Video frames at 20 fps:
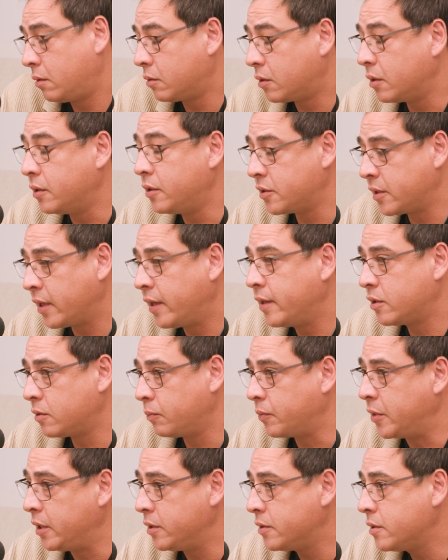design
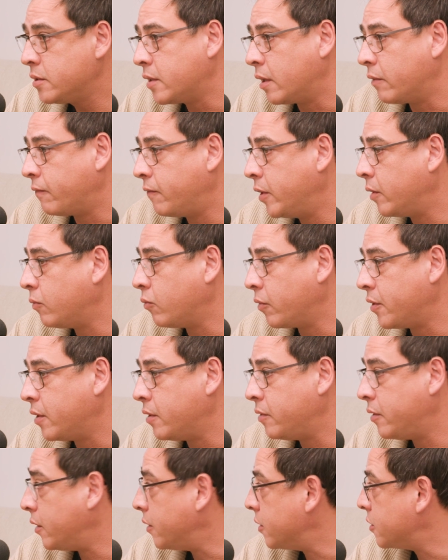some pieces that fit
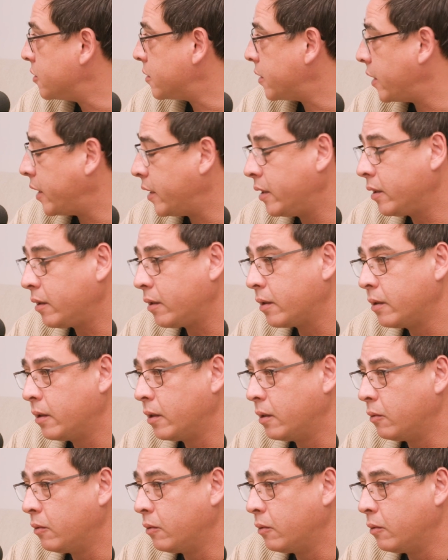within their aesthetic,